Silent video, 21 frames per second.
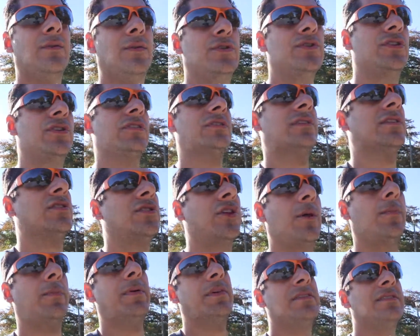which is a
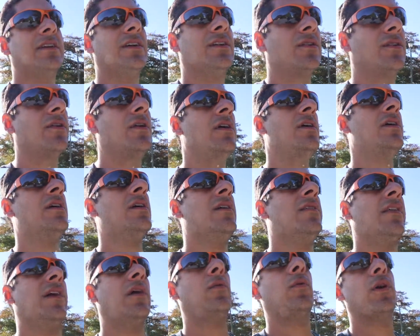shopping center
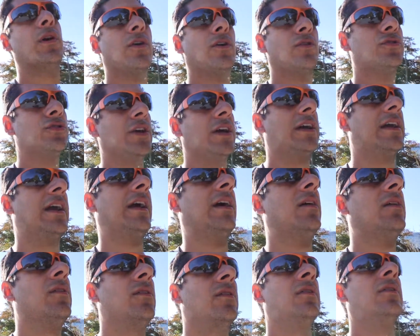that I wanna go check
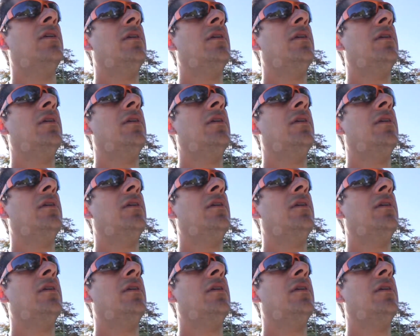out.